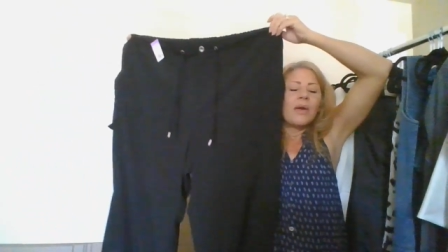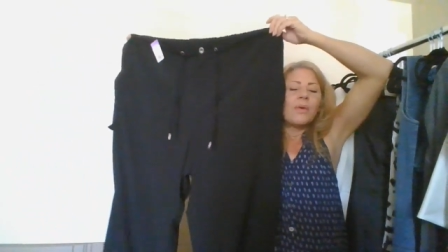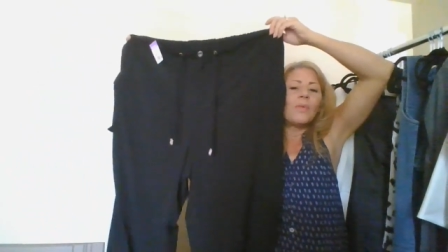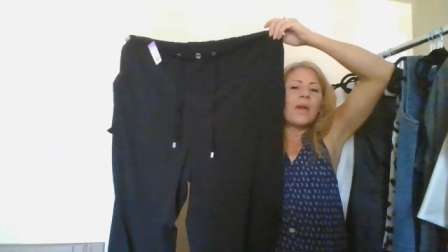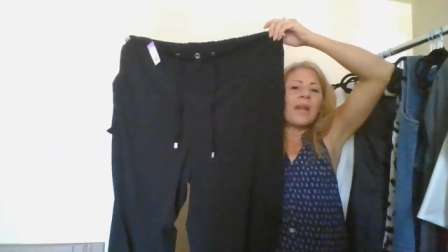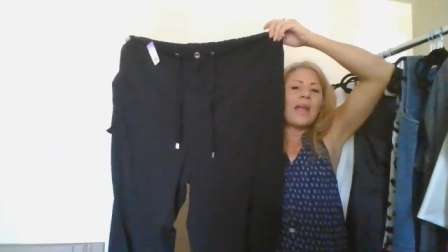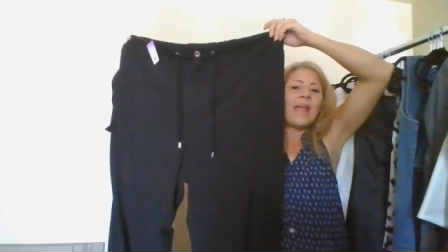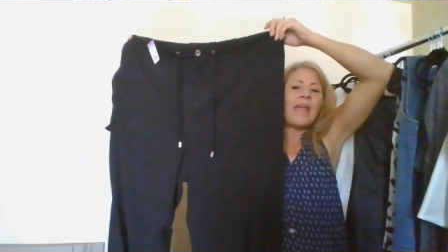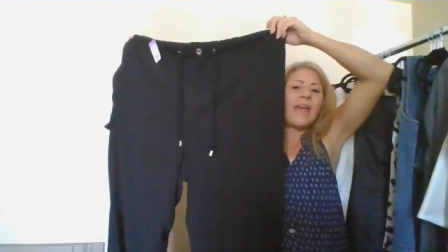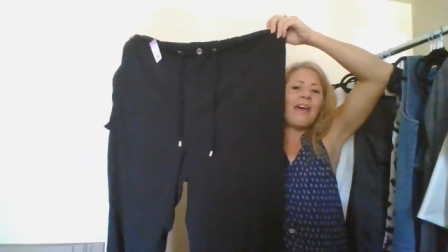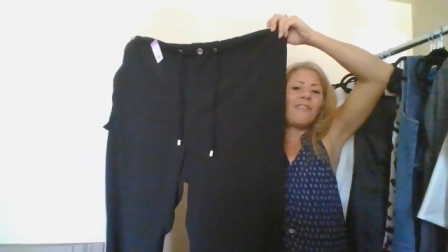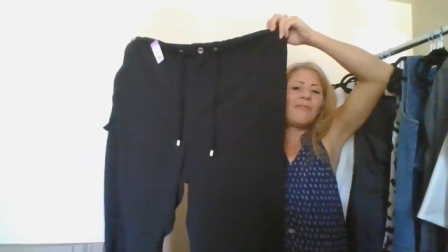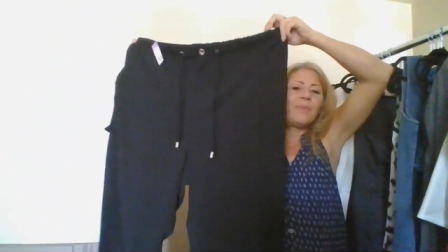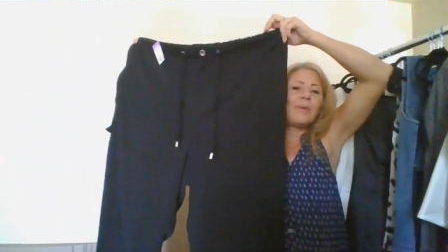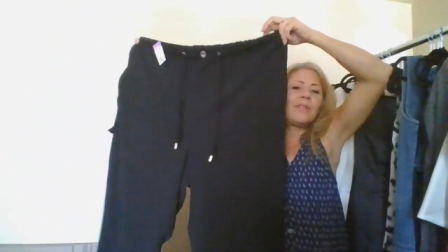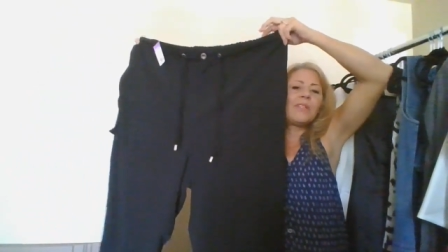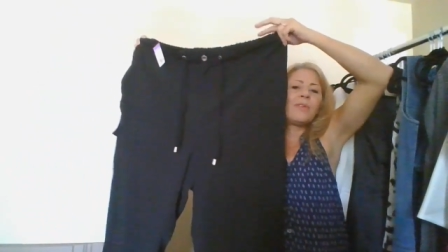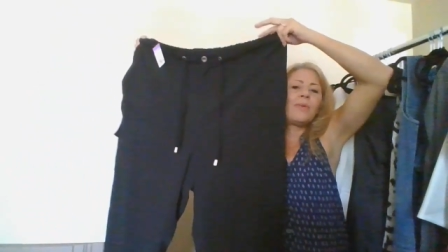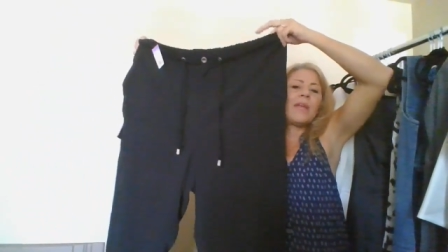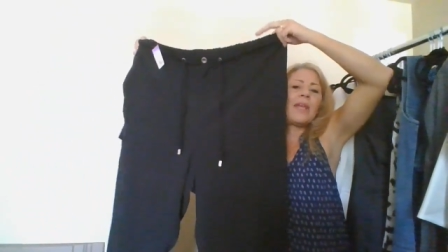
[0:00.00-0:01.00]
What I have
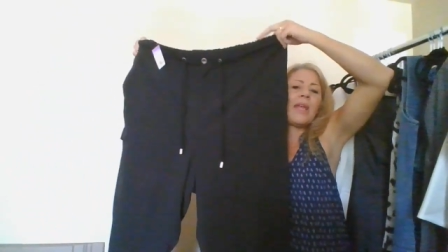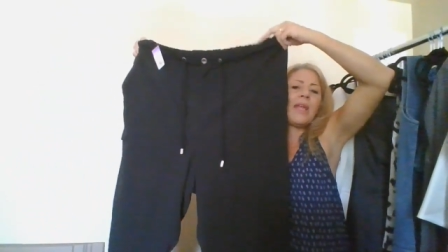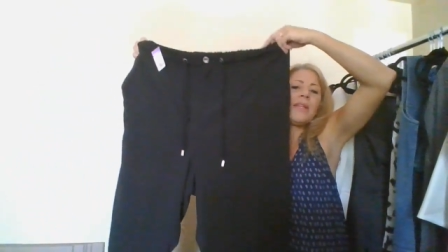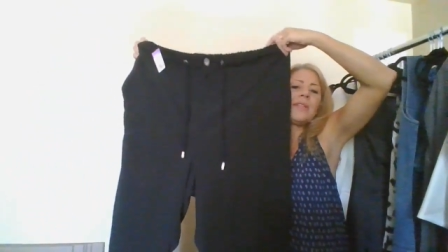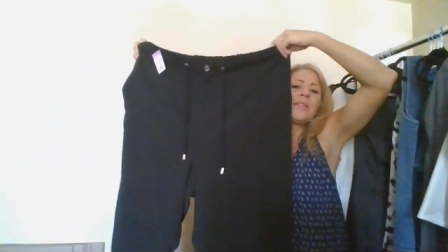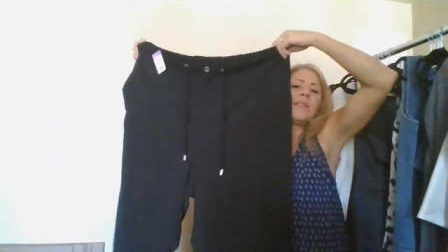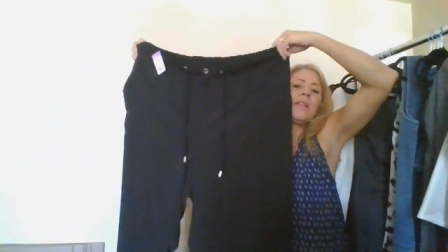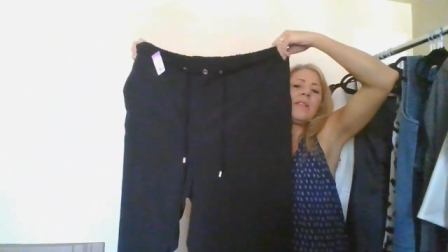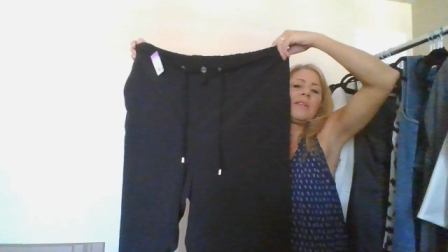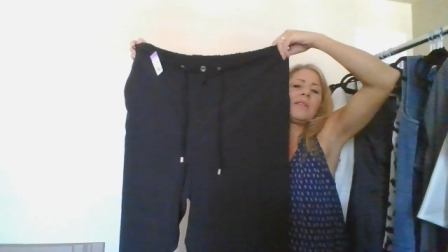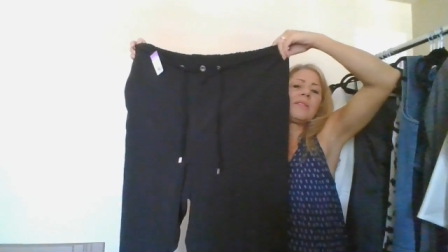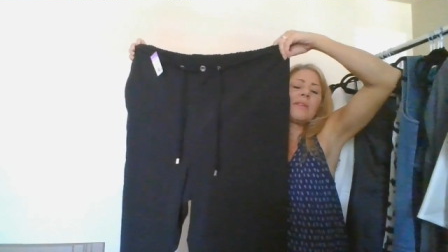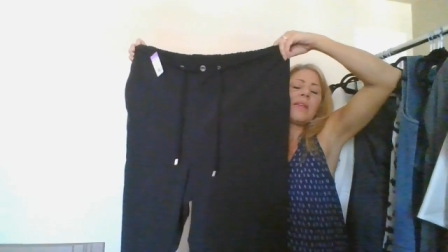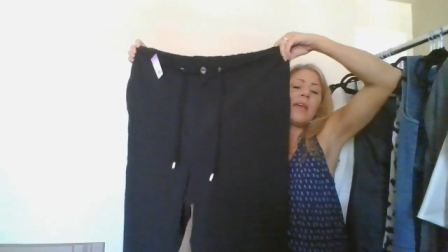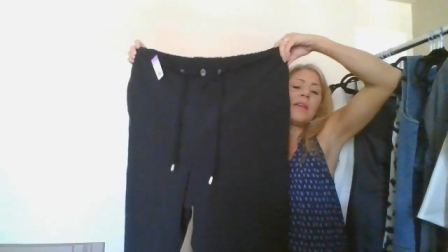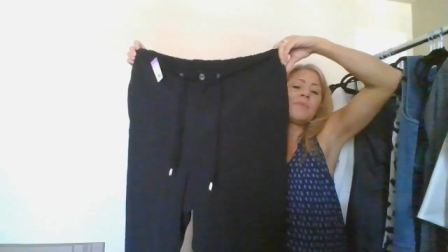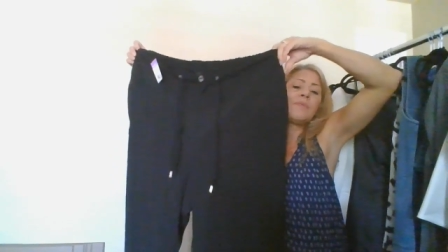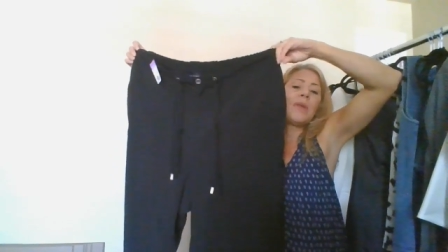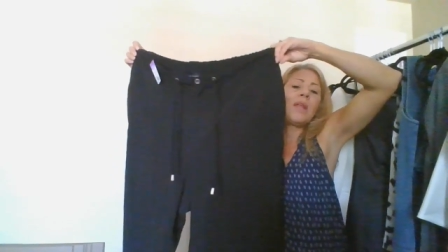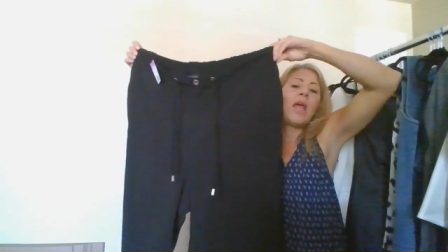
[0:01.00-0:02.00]
been doing, I hate to sell this,
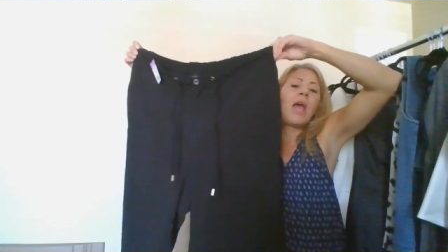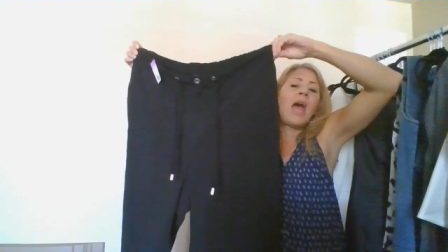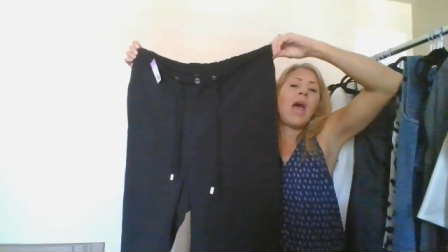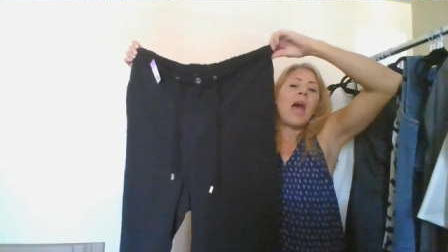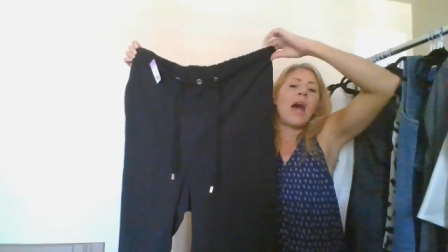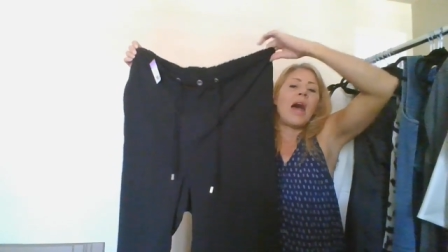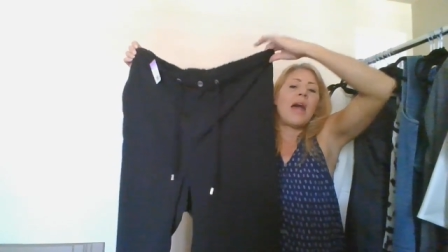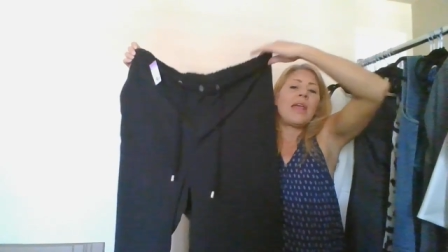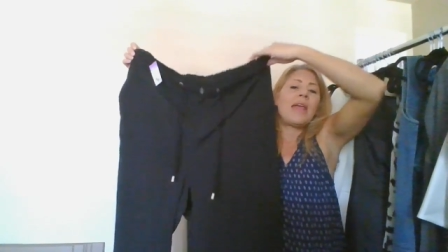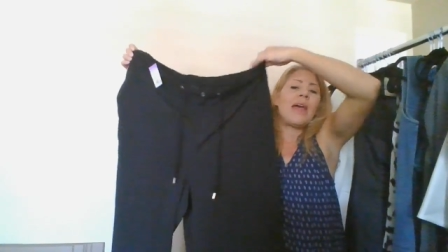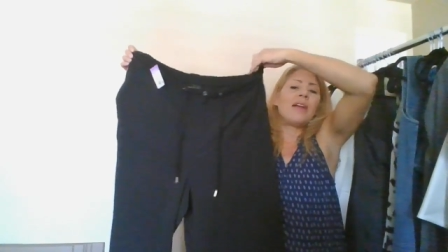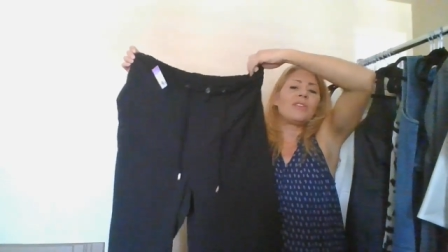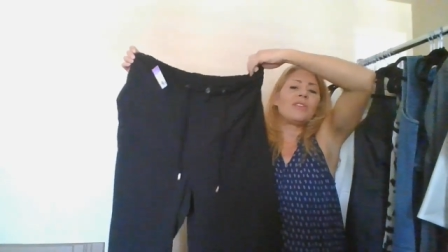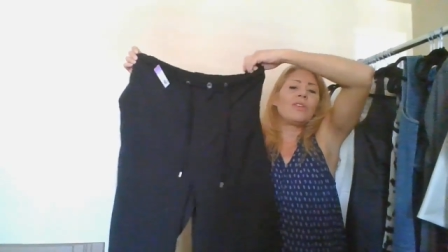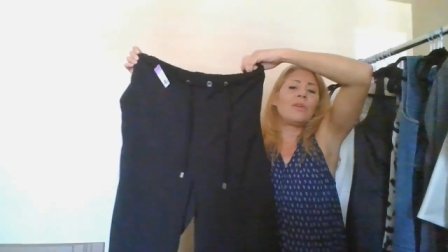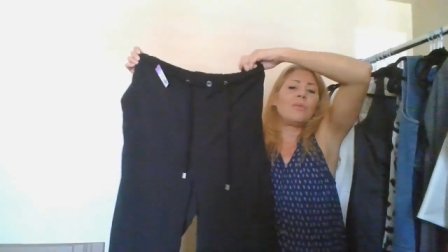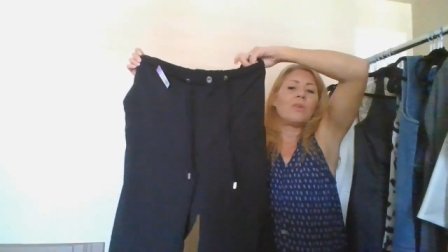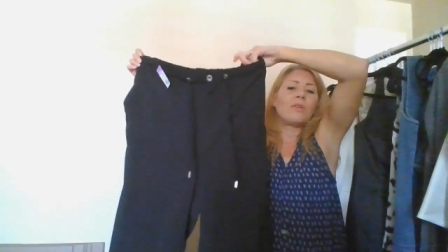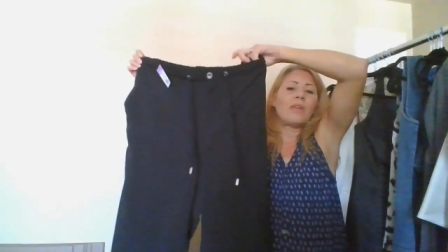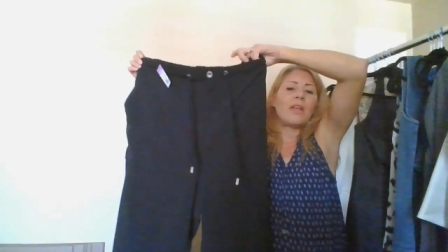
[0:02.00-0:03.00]
guys, but I
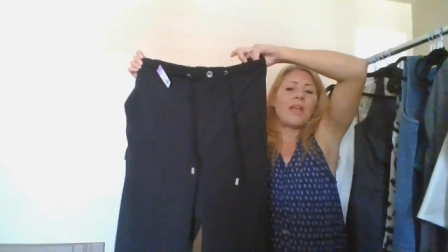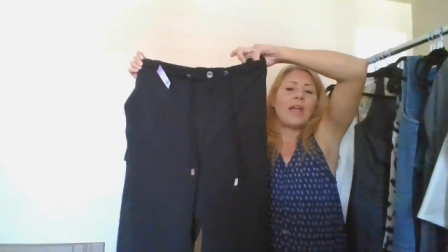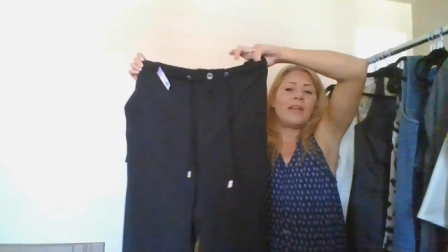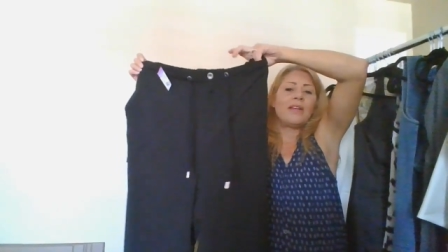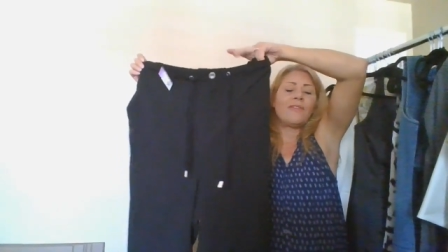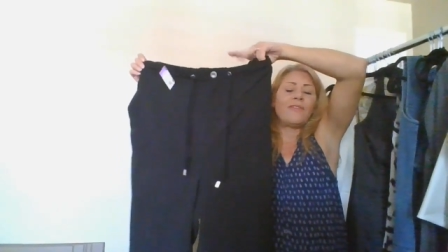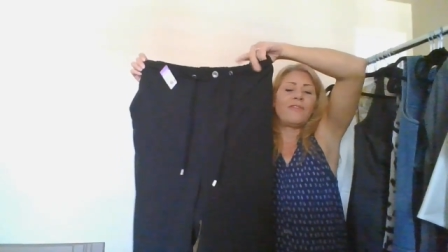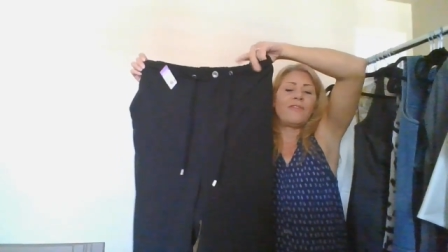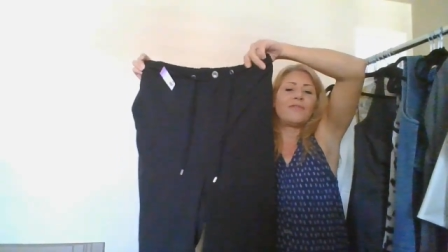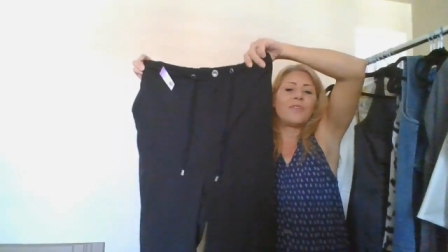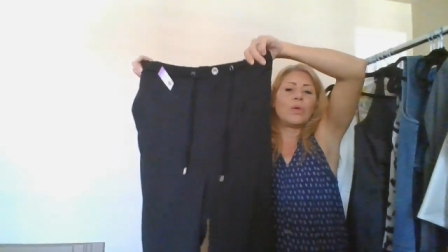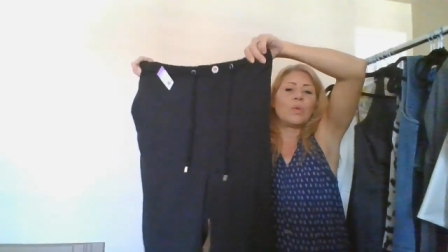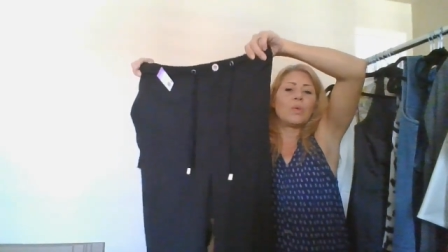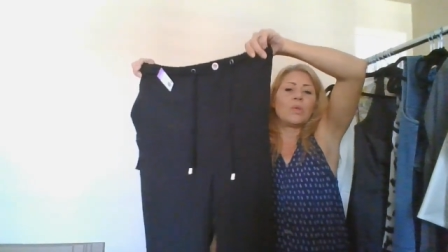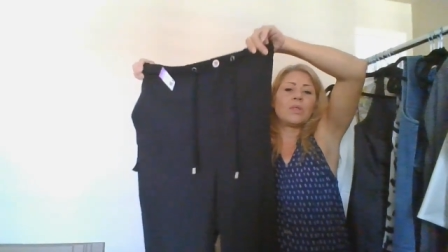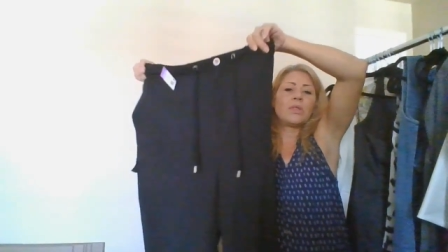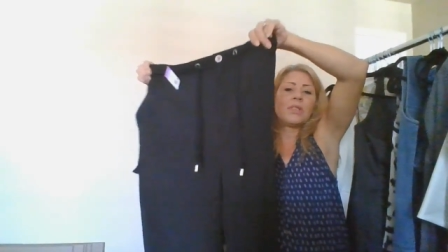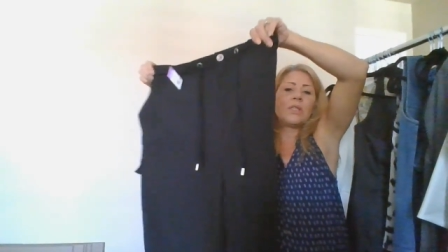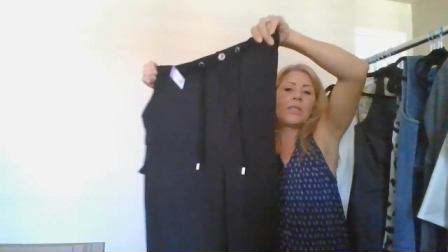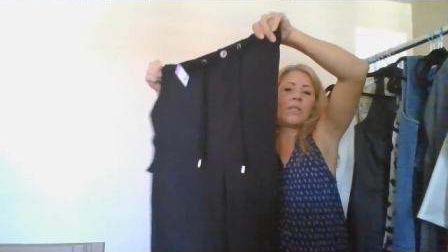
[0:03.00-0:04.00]
actually will kind of
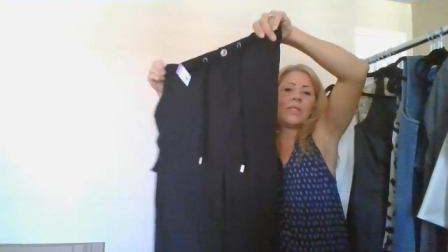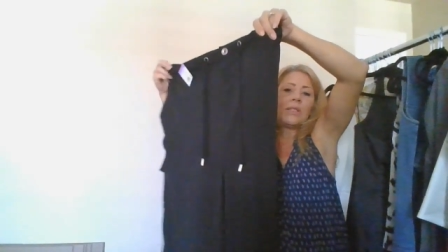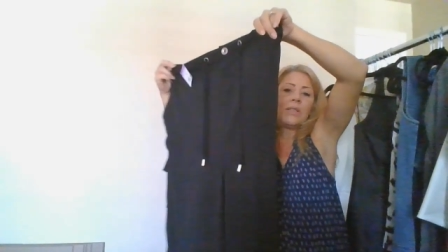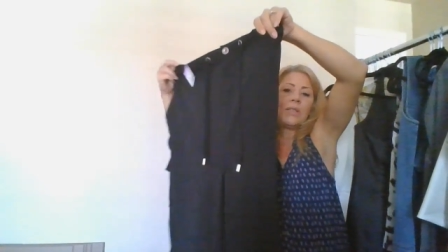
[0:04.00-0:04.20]
fold